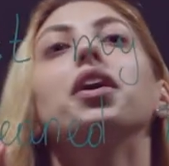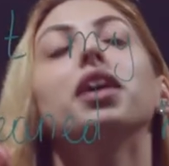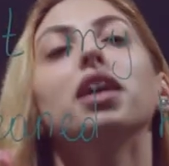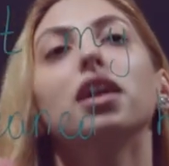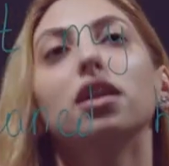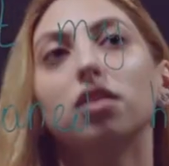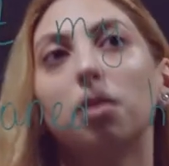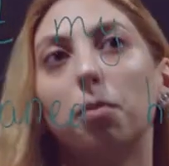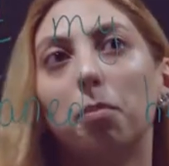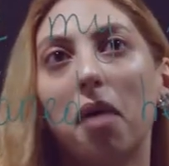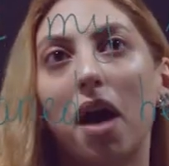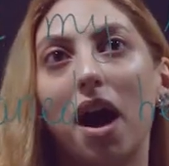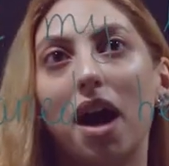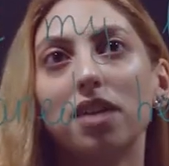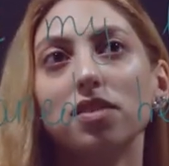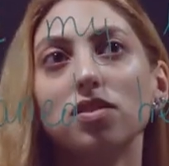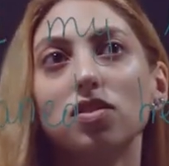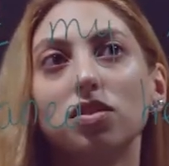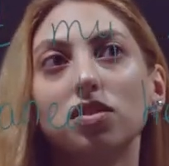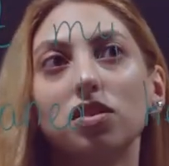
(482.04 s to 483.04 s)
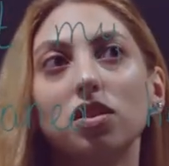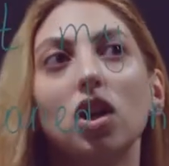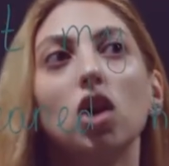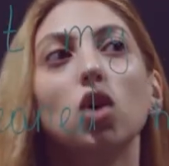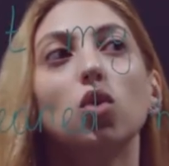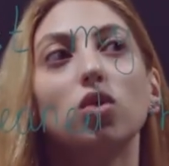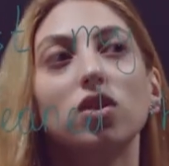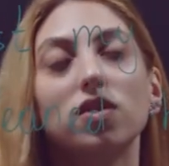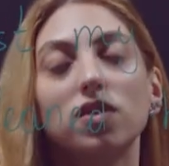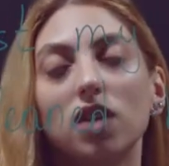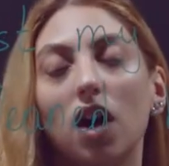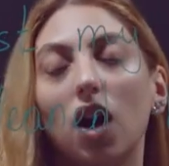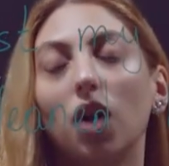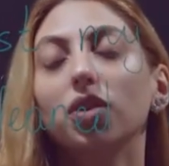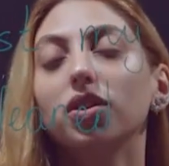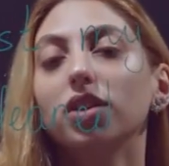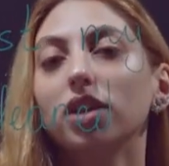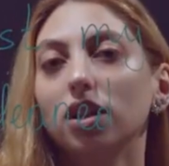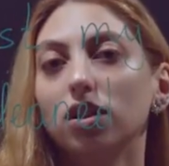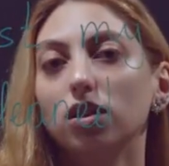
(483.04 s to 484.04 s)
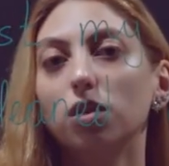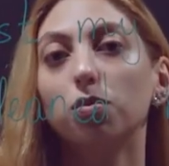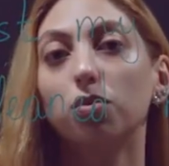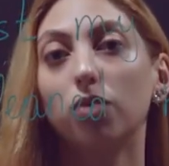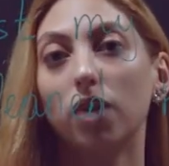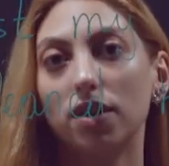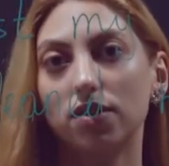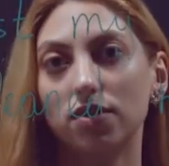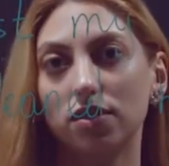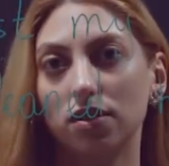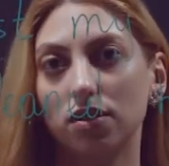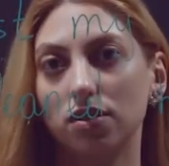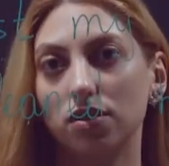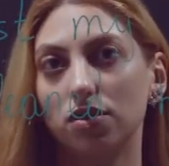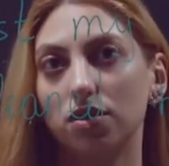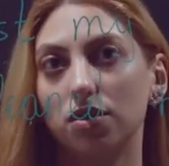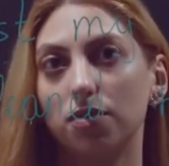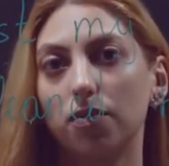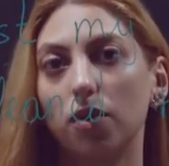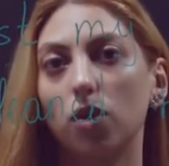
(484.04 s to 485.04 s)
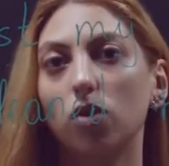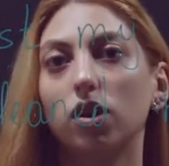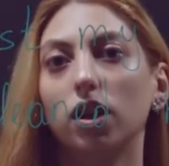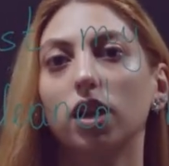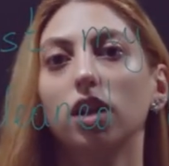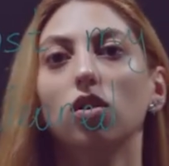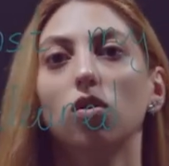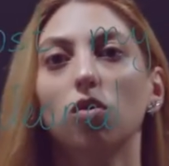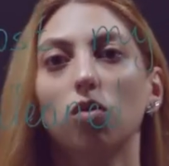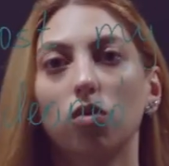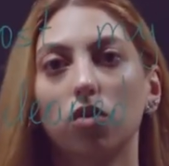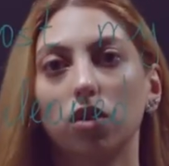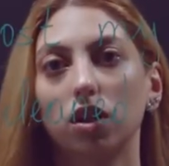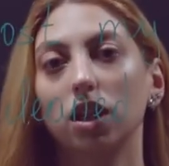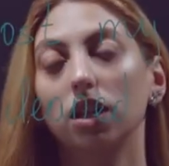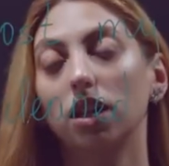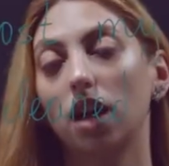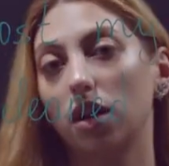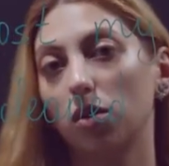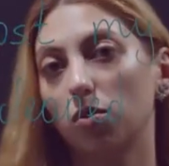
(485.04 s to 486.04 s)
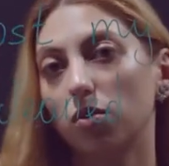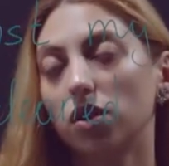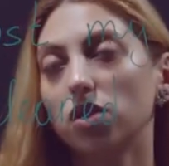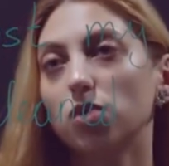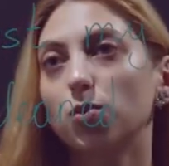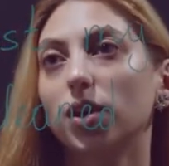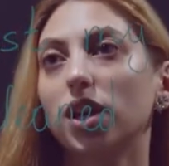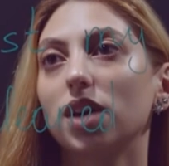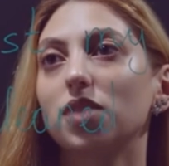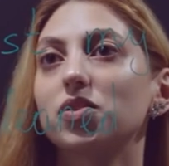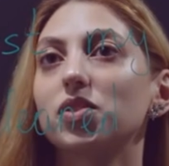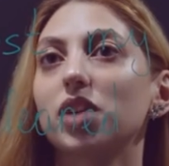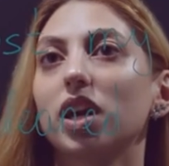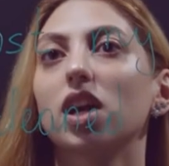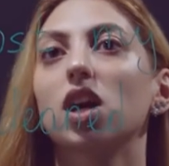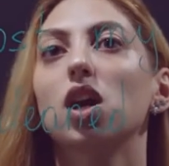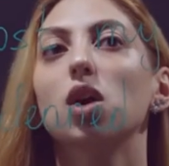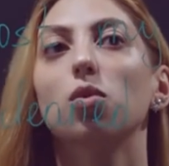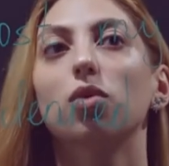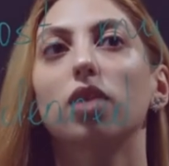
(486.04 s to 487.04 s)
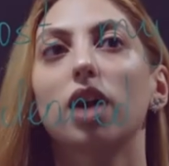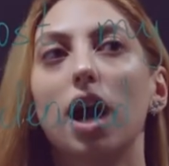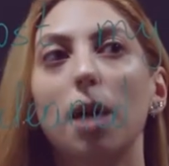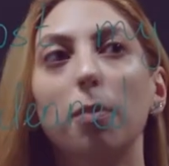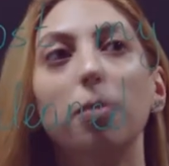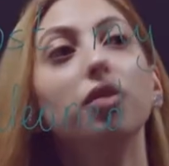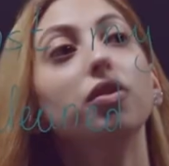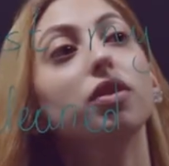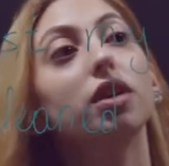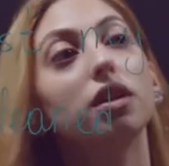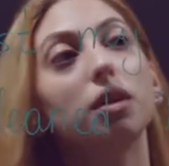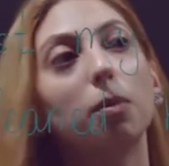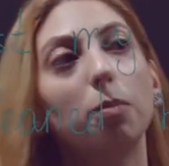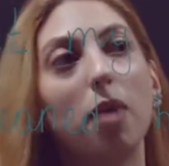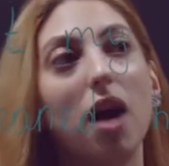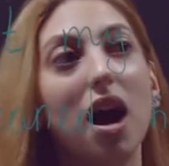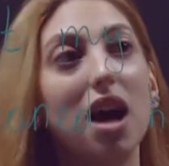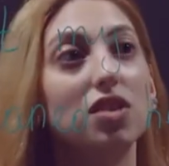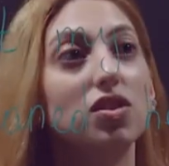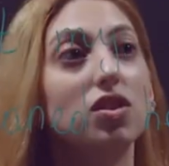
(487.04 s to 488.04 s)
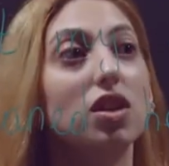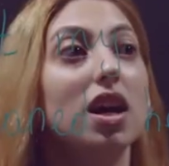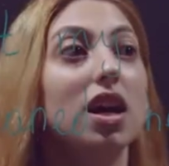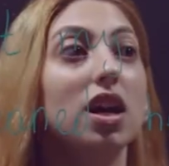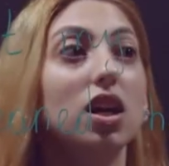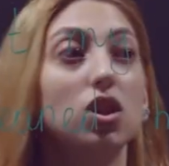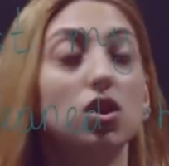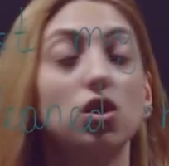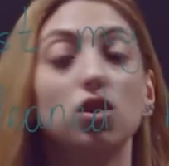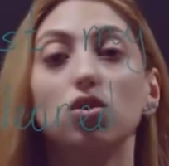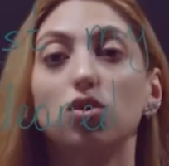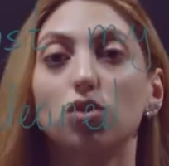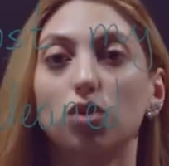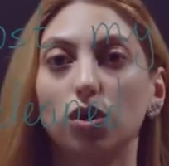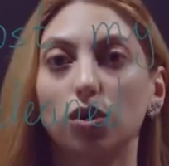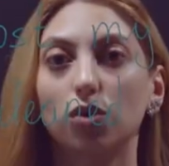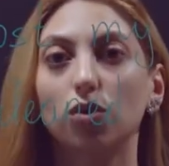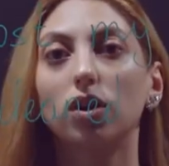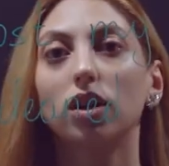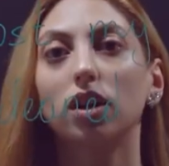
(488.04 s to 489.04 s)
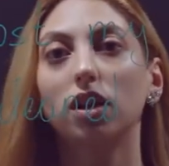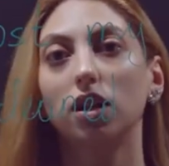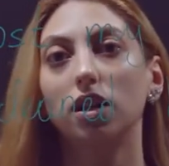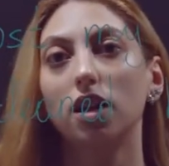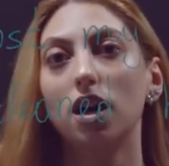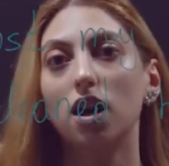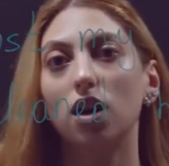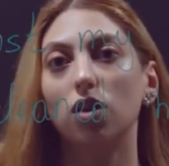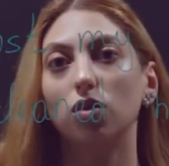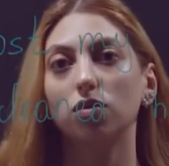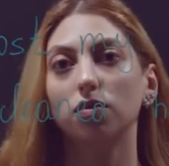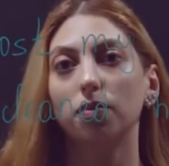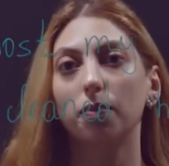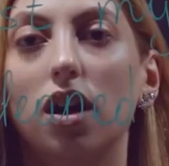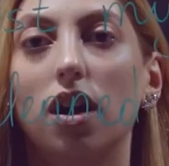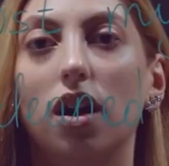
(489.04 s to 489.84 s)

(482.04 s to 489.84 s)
in the past, result in the present. Okay, or in other words, we can say what happened in the past is true now.